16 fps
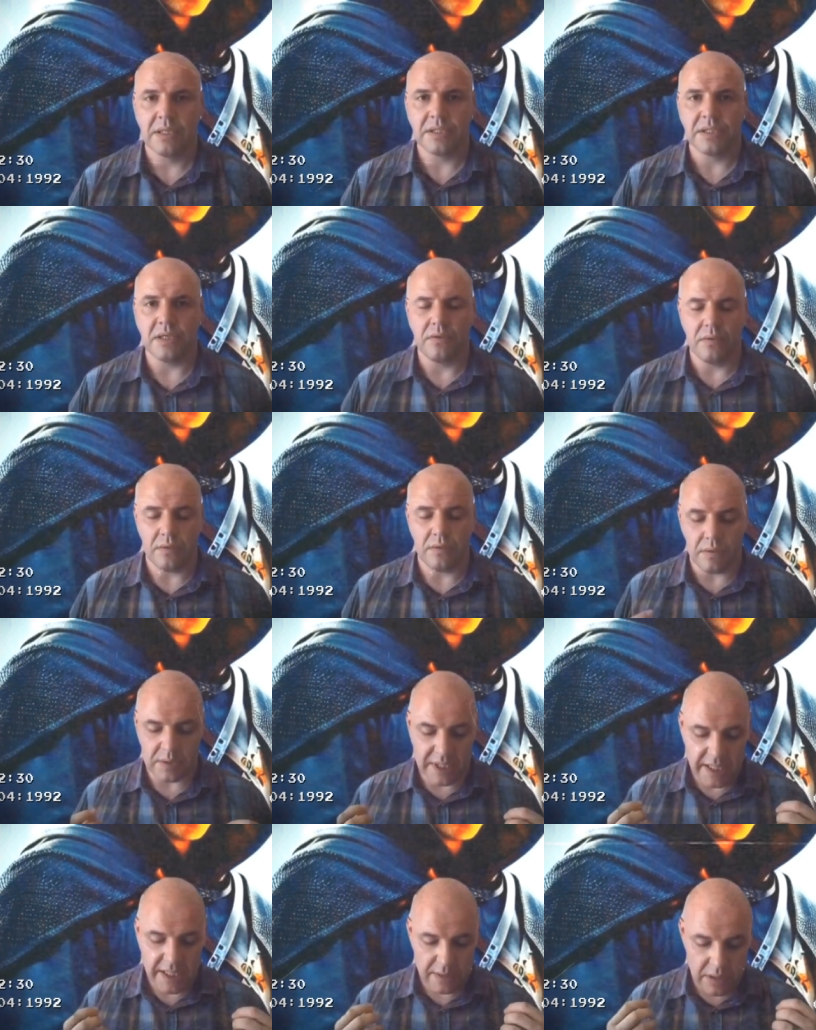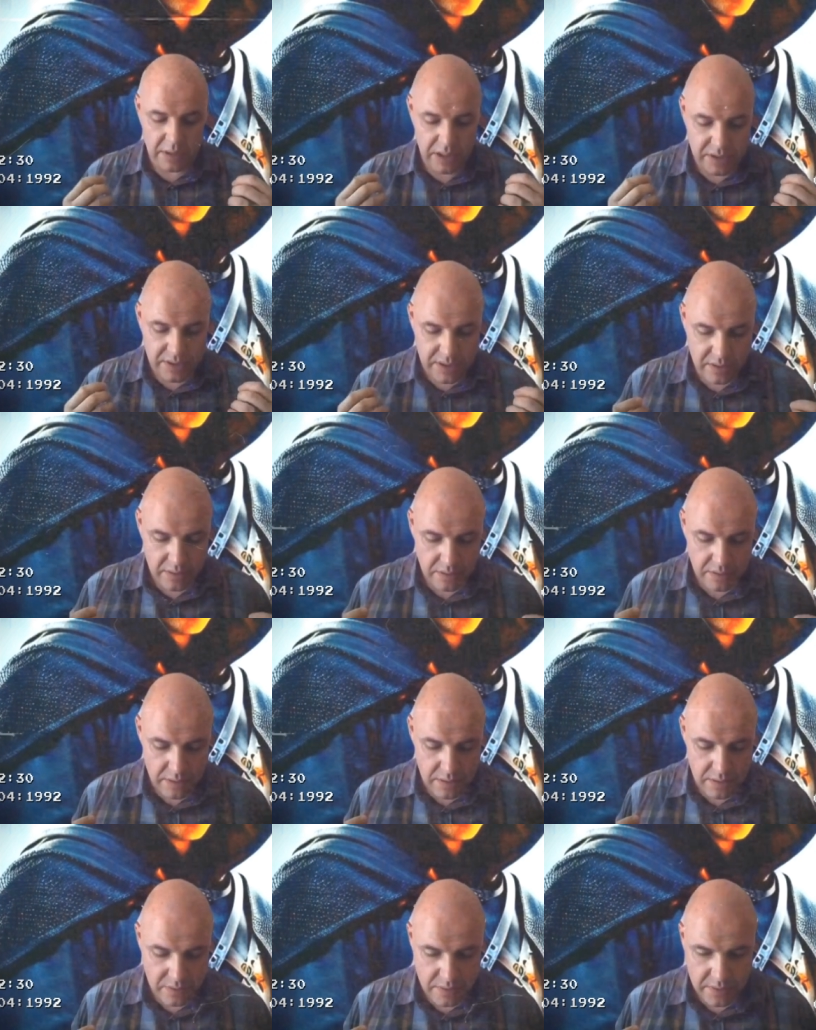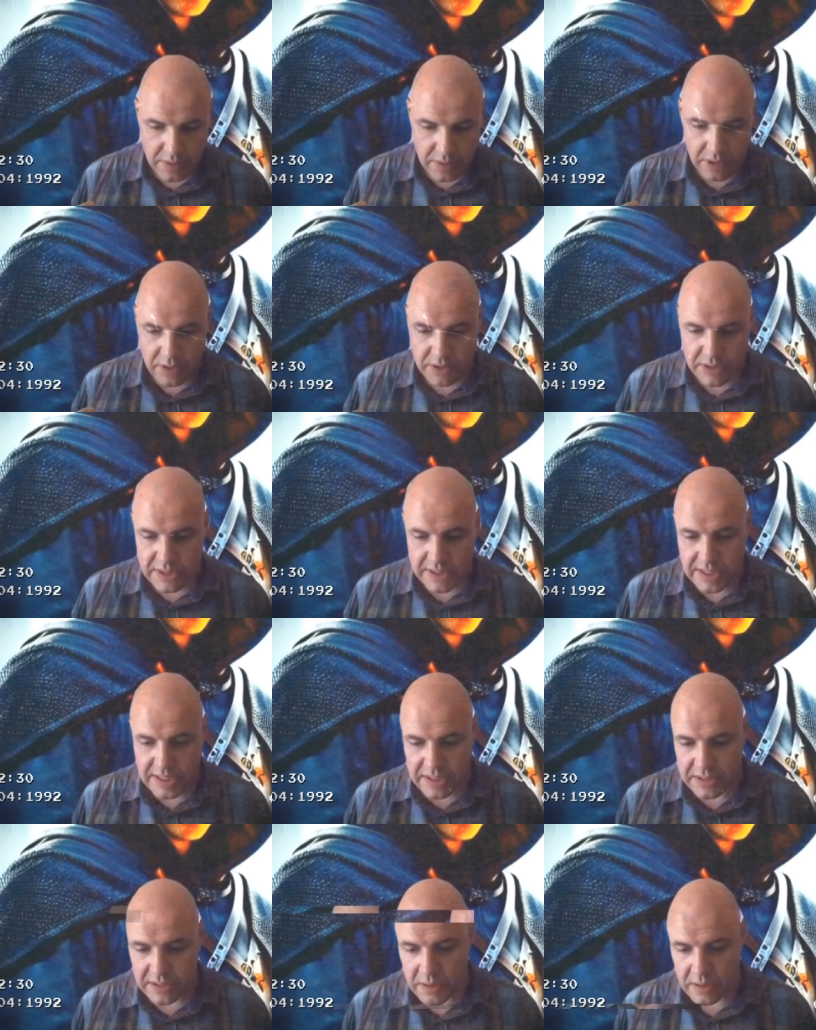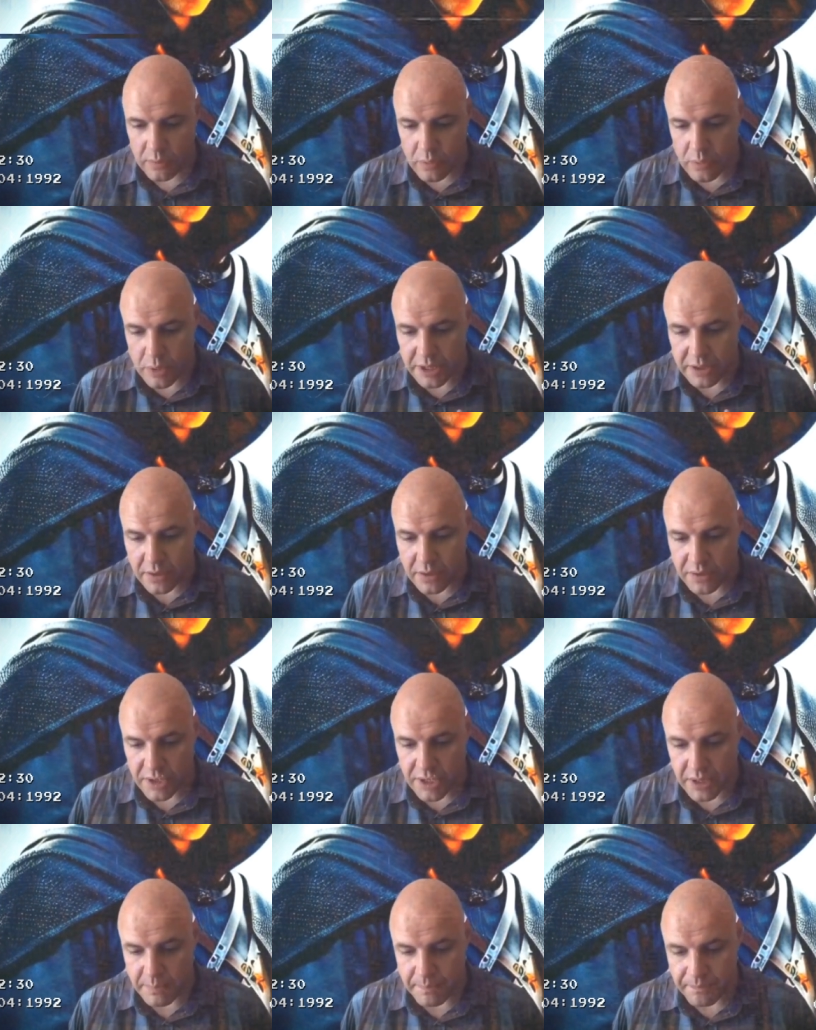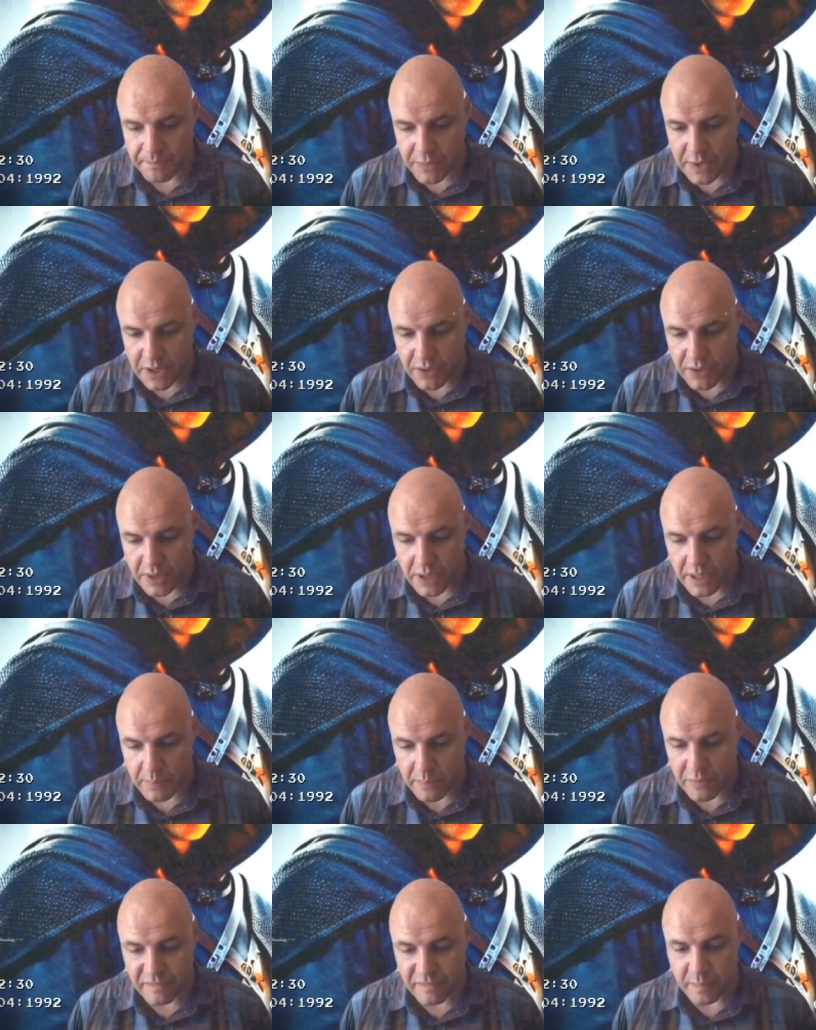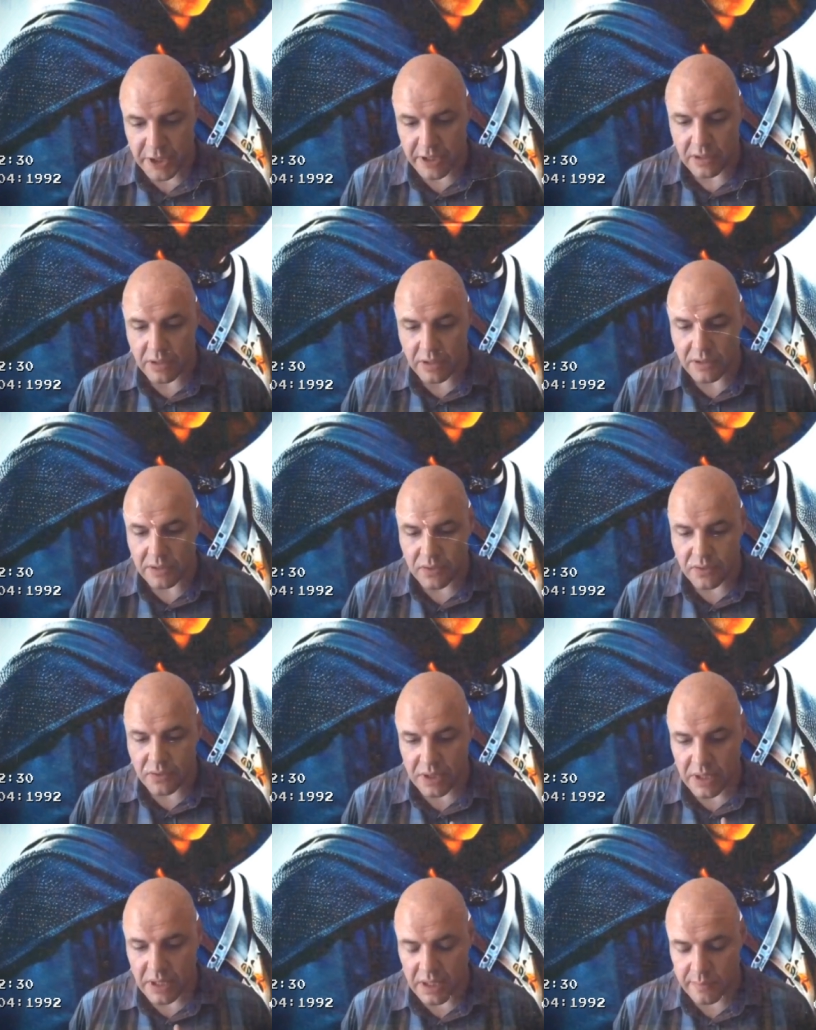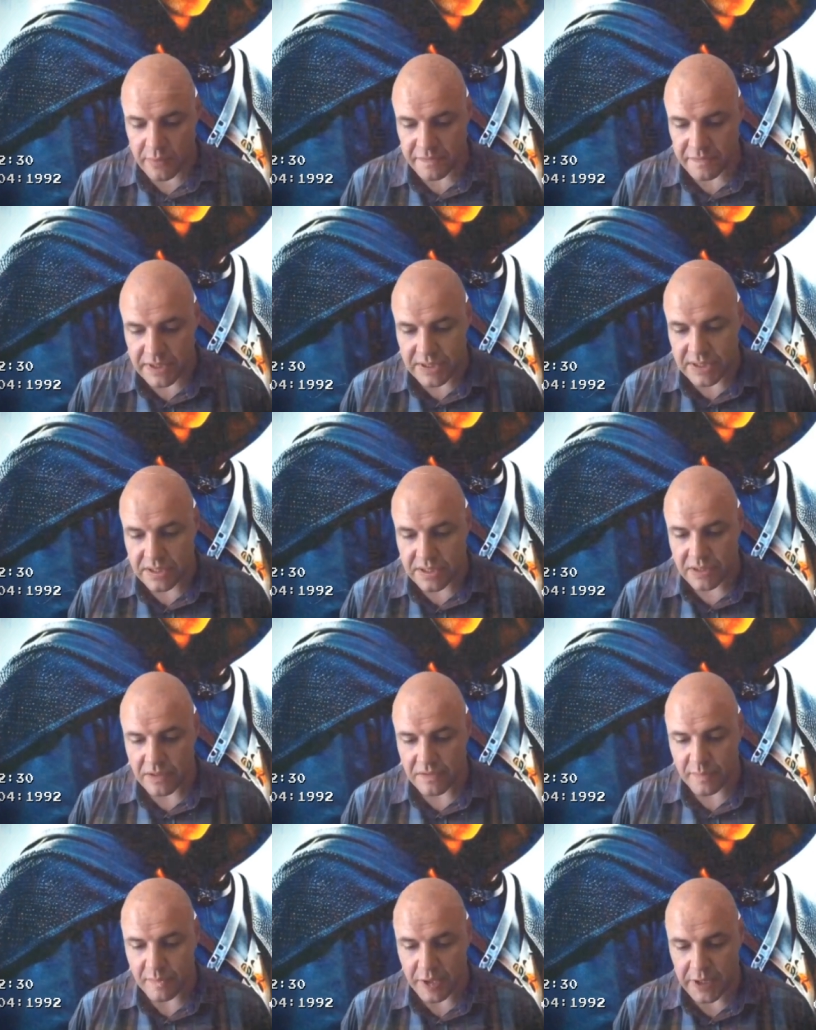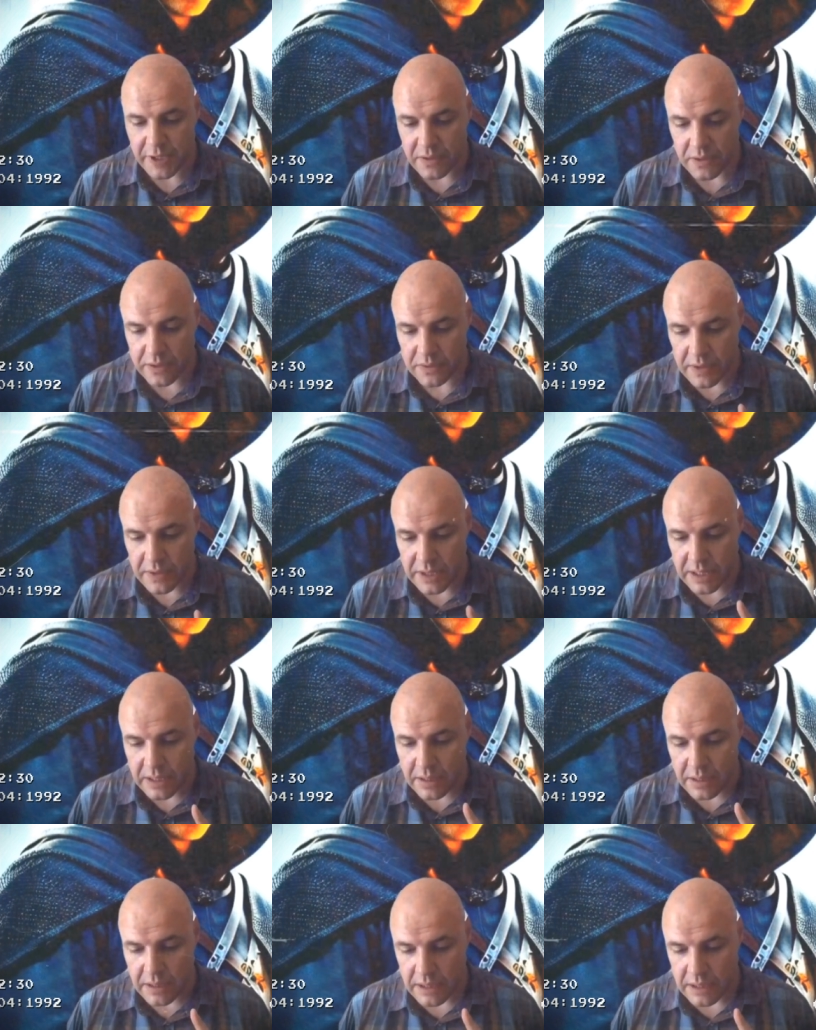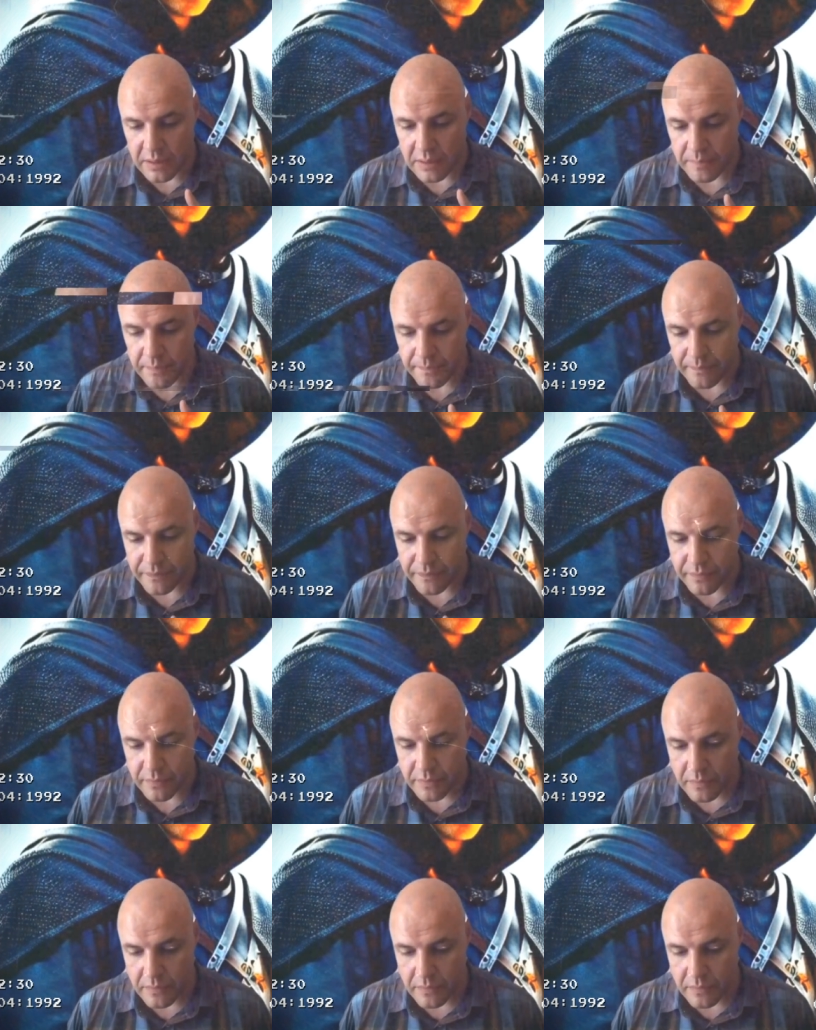So take close note, note. God says, I will write on them the name of my God, the name of the city of my God, um,